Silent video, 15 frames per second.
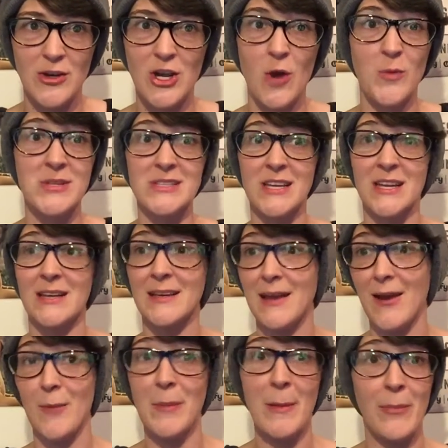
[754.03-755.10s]
No one's gonna
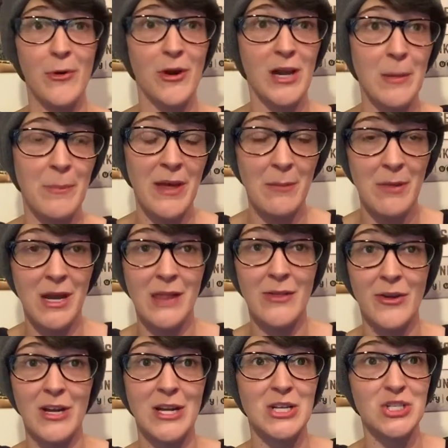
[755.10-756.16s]
care. People are gonna pay money. They're
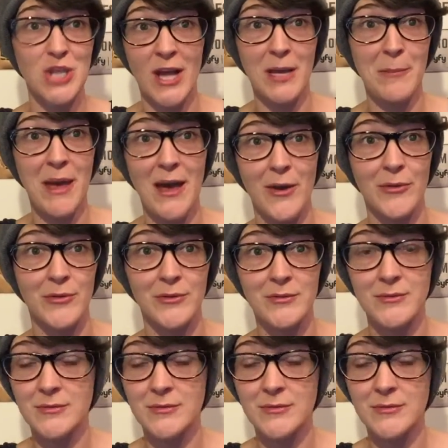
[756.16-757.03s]
gonna check him out.